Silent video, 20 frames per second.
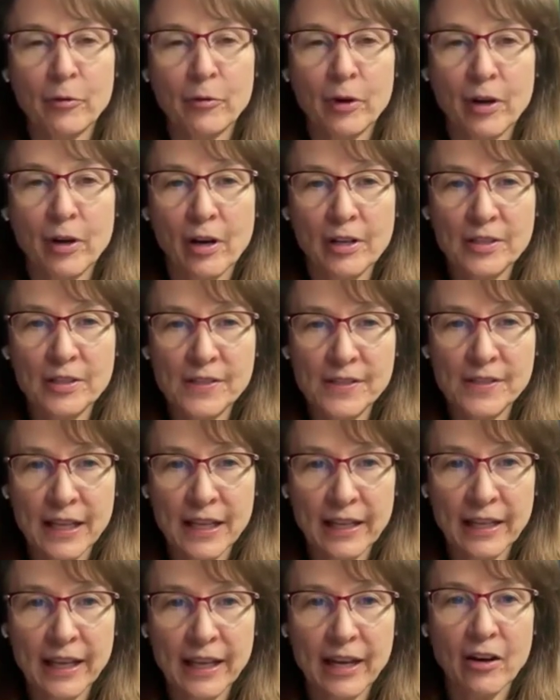for our
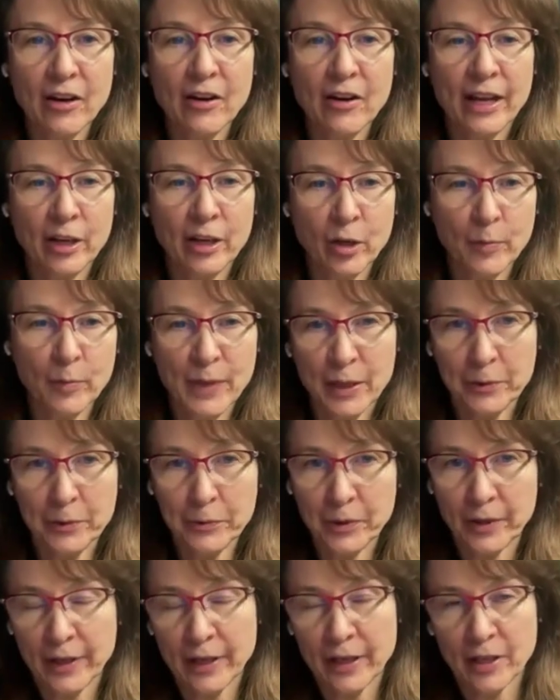skincare and our
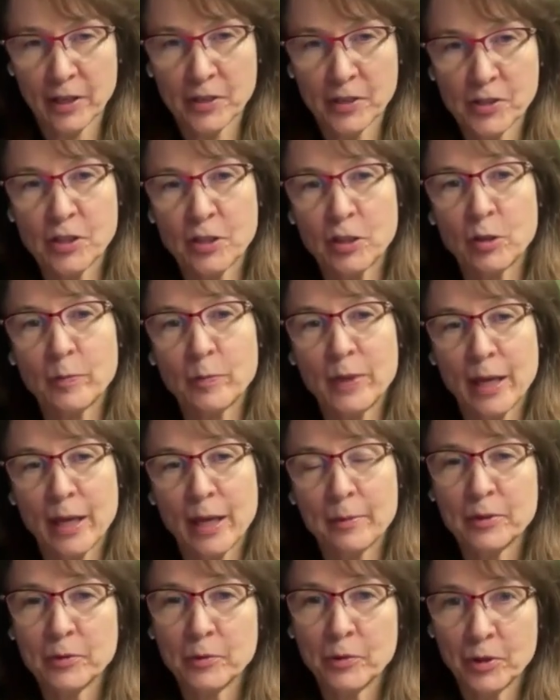mineral air. So you'll
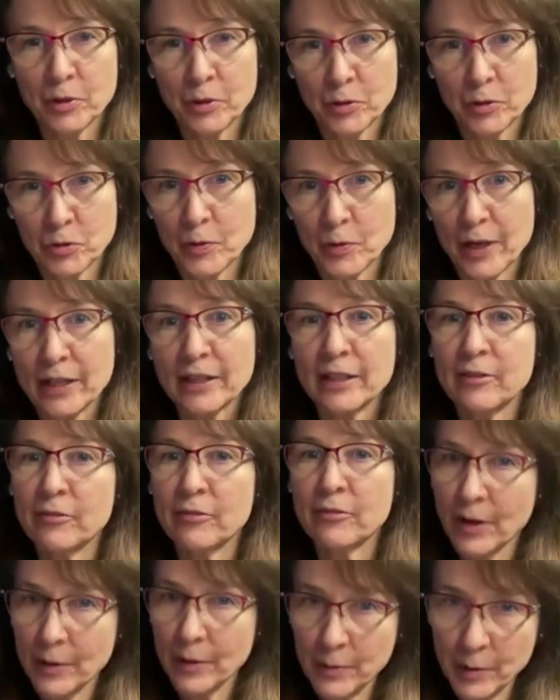be able to order it
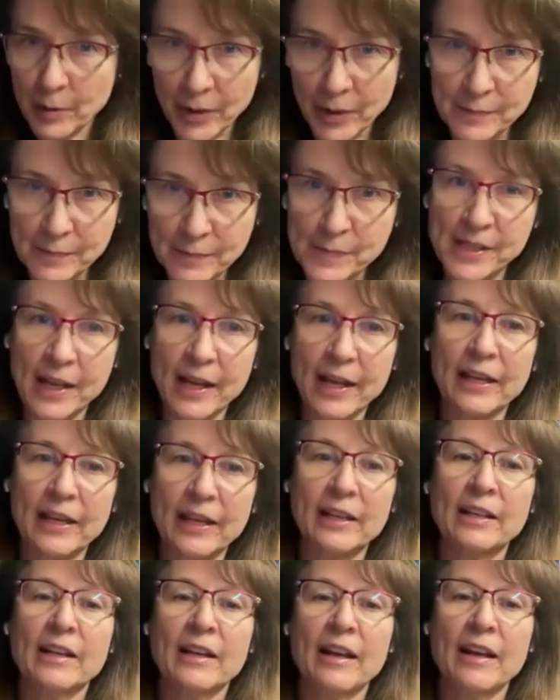directly from the website.